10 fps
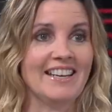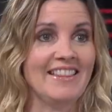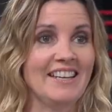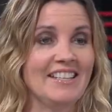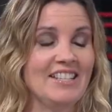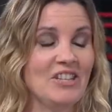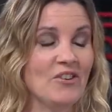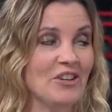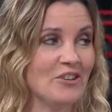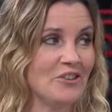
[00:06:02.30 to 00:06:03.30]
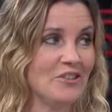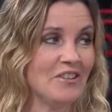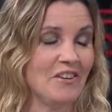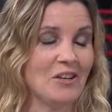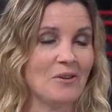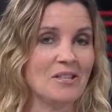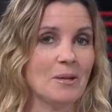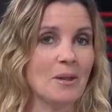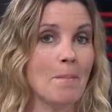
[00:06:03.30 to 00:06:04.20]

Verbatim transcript: in the interiors. If you notice the, mm.